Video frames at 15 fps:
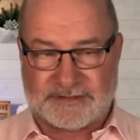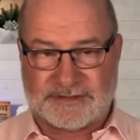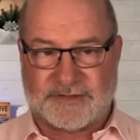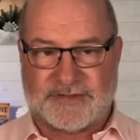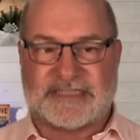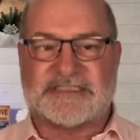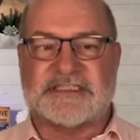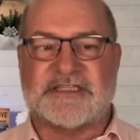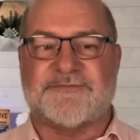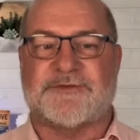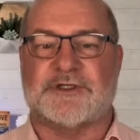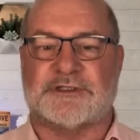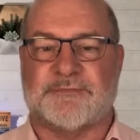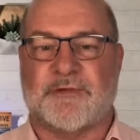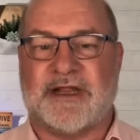So that's the
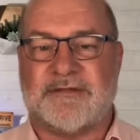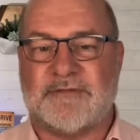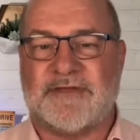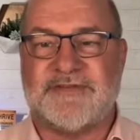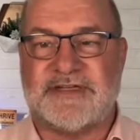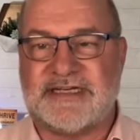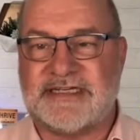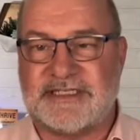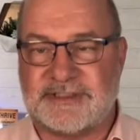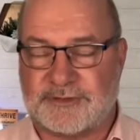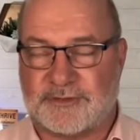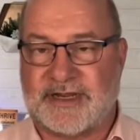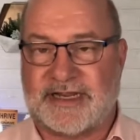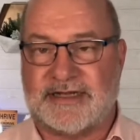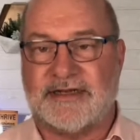first brainwave you need to
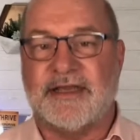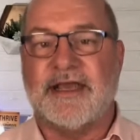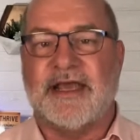train.